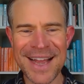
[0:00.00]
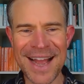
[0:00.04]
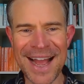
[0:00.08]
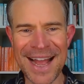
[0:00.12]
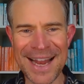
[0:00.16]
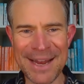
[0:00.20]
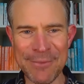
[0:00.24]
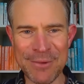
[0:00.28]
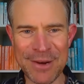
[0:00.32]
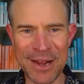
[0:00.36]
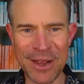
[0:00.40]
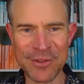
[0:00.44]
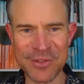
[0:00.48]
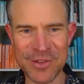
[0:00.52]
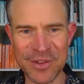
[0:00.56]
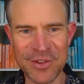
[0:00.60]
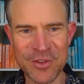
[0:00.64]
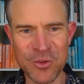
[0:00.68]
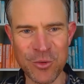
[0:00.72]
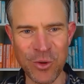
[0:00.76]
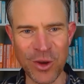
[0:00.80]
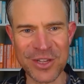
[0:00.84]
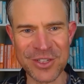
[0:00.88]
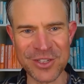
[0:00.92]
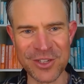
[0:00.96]
anyone else's
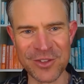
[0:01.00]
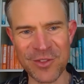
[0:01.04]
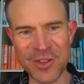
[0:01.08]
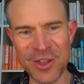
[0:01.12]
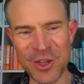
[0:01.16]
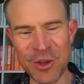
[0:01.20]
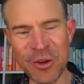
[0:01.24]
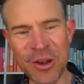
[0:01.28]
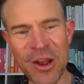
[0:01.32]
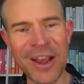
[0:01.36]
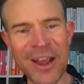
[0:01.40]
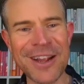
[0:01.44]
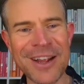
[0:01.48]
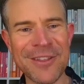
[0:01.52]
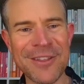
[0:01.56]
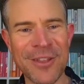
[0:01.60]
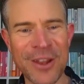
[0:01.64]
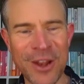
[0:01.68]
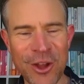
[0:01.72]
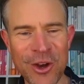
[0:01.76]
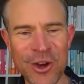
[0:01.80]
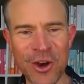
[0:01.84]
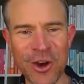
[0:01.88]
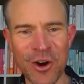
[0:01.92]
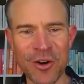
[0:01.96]
question that you like the
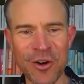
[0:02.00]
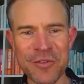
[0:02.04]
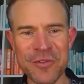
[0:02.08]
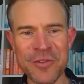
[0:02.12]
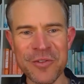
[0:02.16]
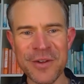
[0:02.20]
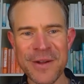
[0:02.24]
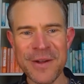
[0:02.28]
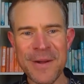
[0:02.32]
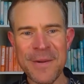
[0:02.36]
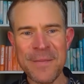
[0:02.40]
look of.